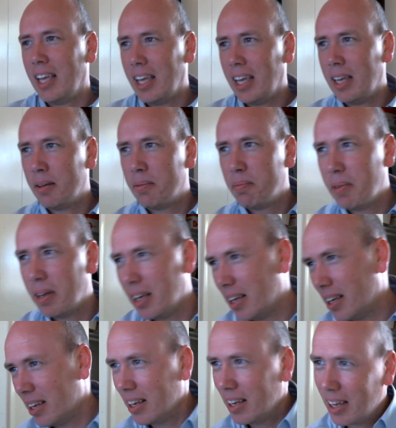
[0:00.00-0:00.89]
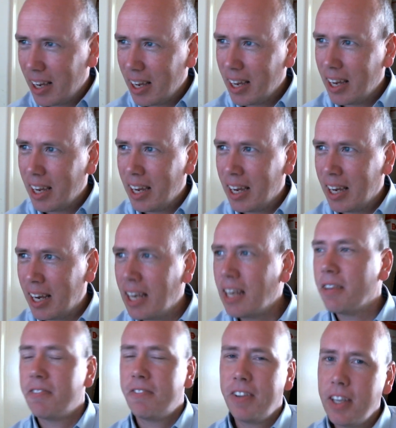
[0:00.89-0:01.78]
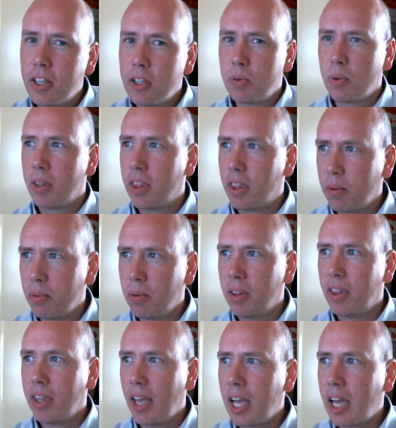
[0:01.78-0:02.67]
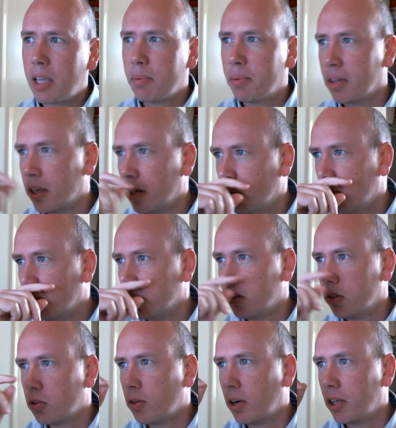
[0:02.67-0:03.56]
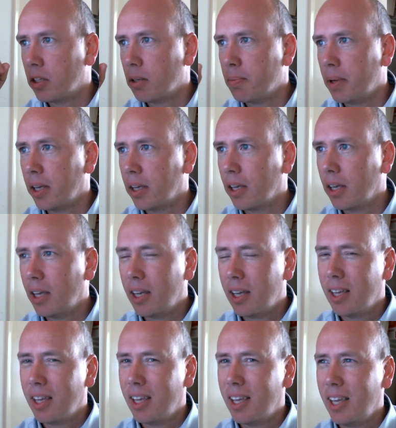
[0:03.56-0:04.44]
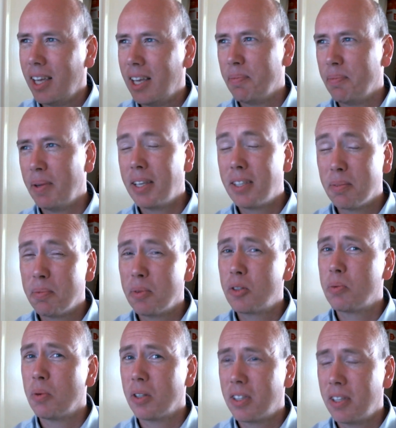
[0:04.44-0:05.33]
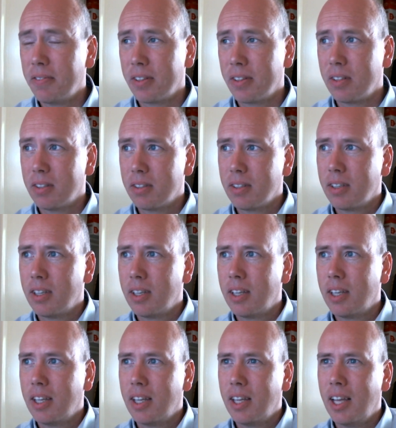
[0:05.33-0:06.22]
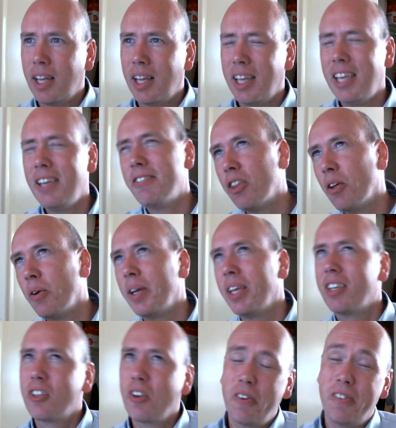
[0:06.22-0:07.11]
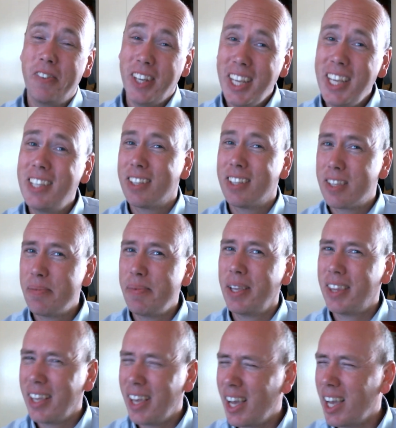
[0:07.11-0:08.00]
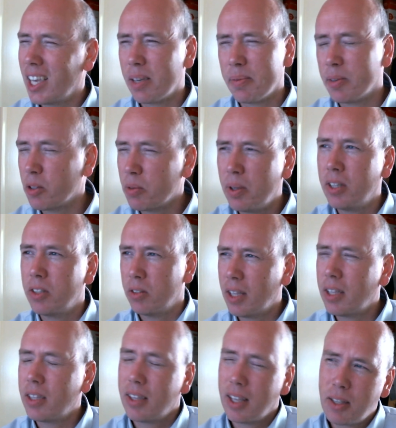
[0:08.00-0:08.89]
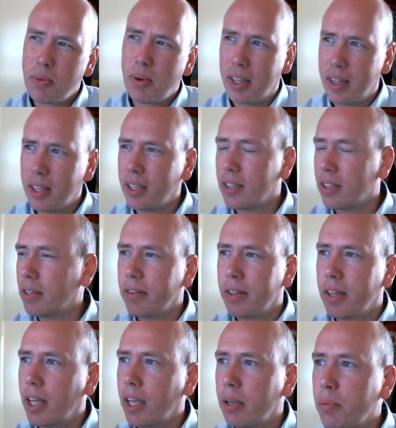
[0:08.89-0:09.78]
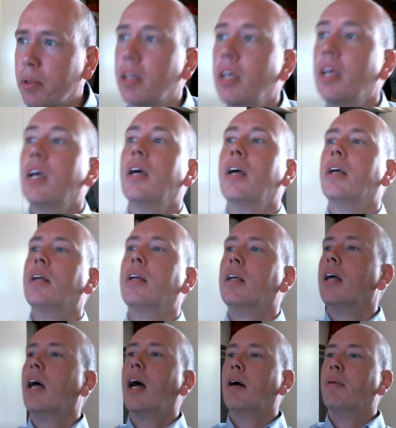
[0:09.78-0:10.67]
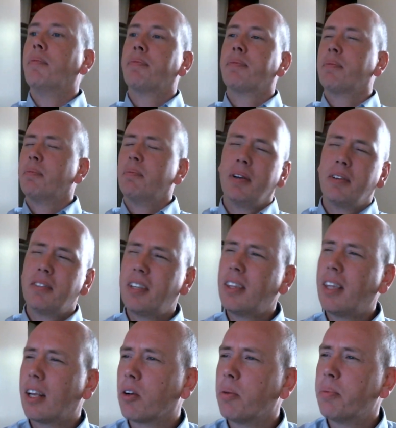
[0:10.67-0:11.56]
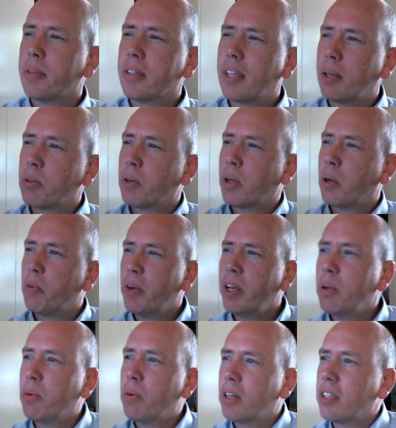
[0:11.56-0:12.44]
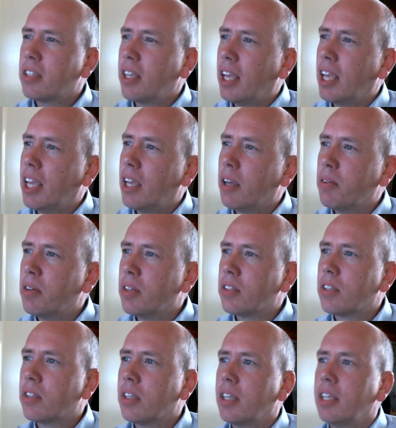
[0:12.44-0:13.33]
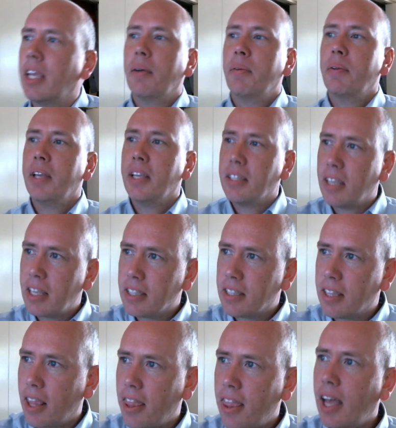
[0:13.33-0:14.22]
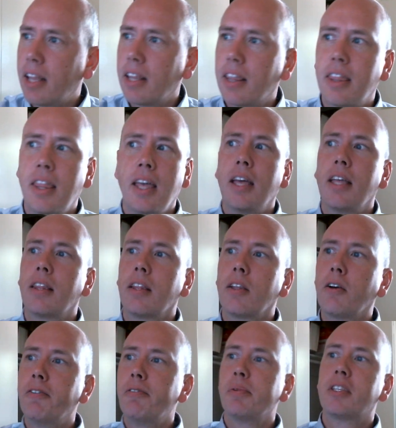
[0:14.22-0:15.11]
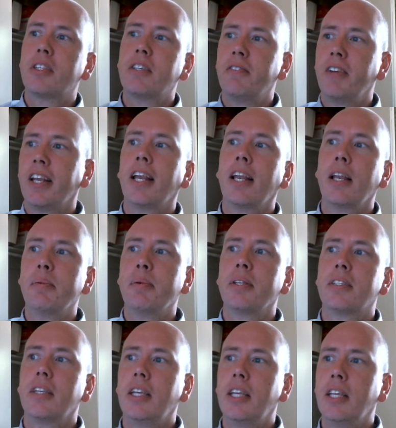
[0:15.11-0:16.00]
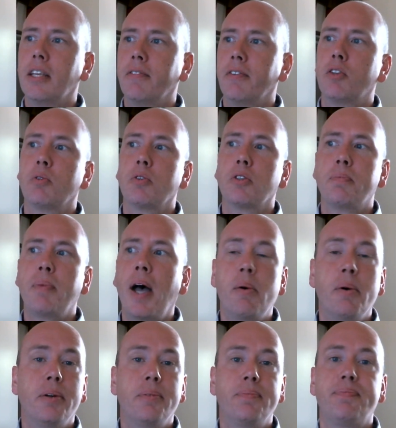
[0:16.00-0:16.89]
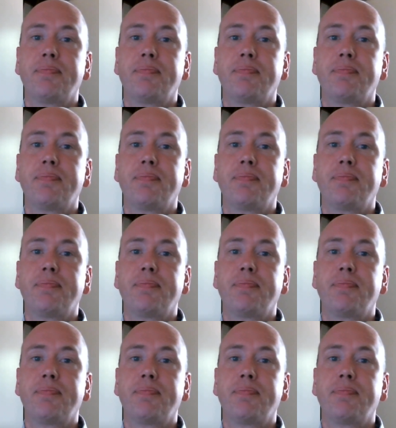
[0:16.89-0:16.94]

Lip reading: it interferes with the argument that Nunes is trying to make. It makes it much more difficult, even though he sort of needs it to make the argument as well. So that's why I think it's a difficult argument. I've said that a couple of times. What I really want to say here is that the government severely limits individuals' power.